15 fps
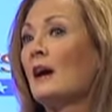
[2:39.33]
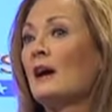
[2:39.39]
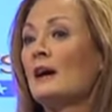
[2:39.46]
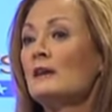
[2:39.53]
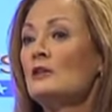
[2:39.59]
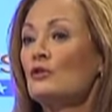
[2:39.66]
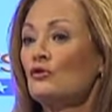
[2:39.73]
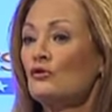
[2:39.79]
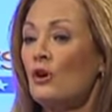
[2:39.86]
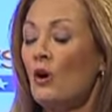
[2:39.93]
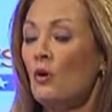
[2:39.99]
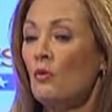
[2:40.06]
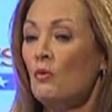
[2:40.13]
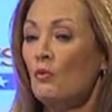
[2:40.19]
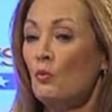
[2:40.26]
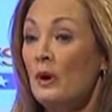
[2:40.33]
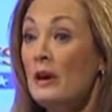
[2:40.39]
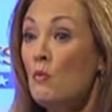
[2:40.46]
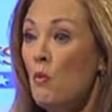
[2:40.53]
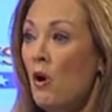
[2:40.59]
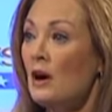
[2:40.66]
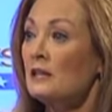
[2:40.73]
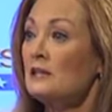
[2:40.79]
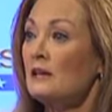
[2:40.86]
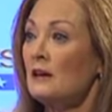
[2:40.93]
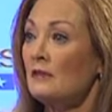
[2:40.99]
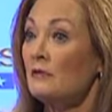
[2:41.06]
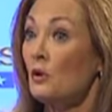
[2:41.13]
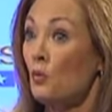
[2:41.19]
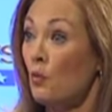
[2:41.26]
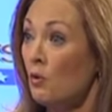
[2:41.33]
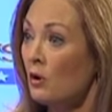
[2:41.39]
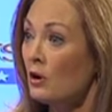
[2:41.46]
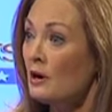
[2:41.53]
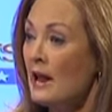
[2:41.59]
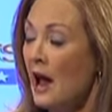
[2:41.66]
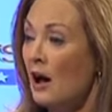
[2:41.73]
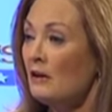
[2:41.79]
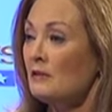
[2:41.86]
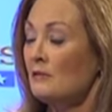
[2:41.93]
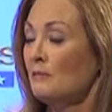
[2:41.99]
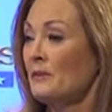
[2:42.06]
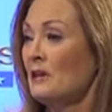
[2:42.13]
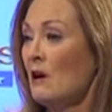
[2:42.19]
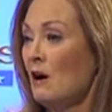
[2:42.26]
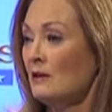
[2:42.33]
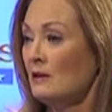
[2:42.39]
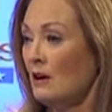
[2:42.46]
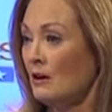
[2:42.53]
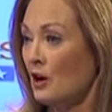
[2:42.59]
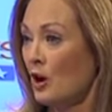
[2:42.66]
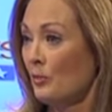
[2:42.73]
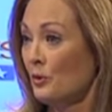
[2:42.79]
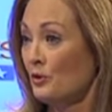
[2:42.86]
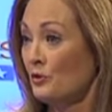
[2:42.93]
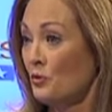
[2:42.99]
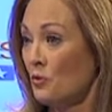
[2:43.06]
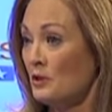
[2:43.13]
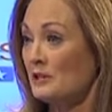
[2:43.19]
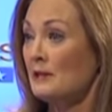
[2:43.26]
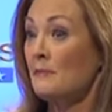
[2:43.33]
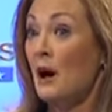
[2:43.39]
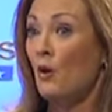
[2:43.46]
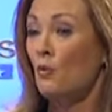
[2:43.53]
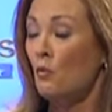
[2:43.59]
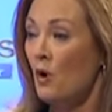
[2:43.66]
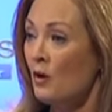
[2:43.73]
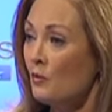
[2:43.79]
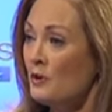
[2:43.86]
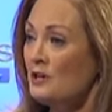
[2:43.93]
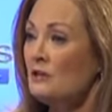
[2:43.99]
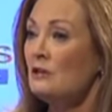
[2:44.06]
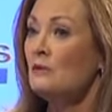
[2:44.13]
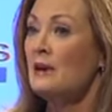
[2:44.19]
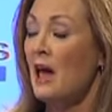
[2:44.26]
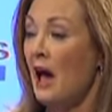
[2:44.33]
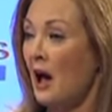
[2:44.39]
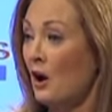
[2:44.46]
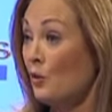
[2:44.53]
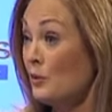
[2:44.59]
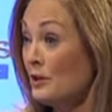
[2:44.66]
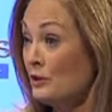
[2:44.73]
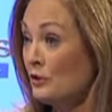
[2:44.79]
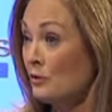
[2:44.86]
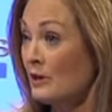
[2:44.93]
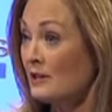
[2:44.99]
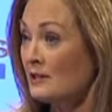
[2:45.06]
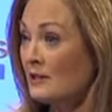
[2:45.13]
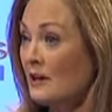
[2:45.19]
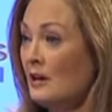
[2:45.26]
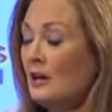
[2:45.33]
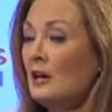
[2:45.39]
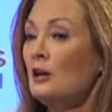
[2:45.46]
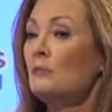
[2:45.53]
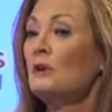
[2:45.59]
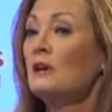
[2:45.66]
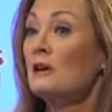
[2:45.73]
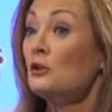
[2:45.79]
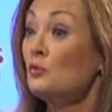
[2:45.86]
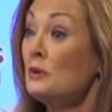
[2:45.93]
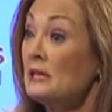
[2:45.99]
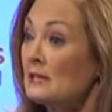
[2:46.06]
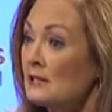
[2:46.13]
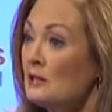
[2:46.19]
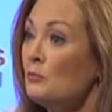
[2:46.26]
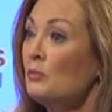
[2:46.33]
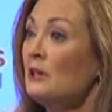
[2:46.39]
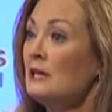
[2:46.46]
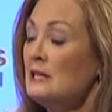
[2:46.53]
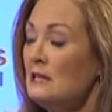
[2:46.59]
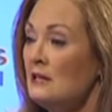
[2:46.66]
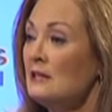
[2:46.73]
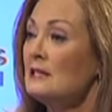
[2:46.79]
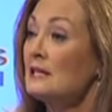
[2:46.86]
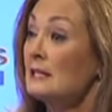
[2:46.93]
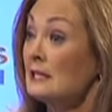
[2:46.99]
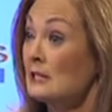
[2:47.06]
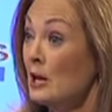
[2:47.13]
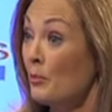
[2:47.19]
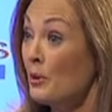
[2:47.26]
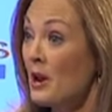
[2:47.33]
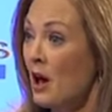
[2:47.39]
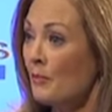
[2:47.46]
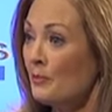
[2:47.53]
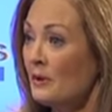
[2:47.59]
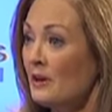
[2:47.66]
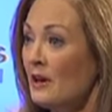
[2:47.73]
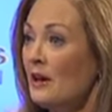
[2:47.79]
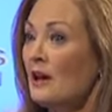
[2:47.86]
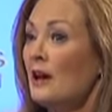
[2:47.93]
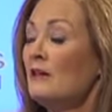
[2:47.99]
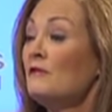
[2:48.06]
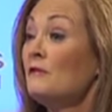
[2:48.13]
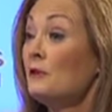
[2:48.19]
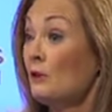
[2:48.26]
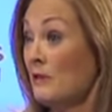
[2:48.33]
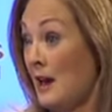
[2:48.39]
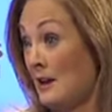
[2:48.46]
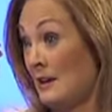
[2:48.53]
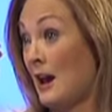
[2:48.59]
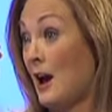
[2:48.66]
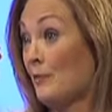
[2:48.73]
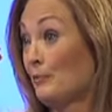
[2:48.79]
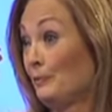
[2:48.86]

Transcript: And so we want to get the word out beyond our cupboard doors about what we do and how we do it, because we simply need to step it up and fill that gap.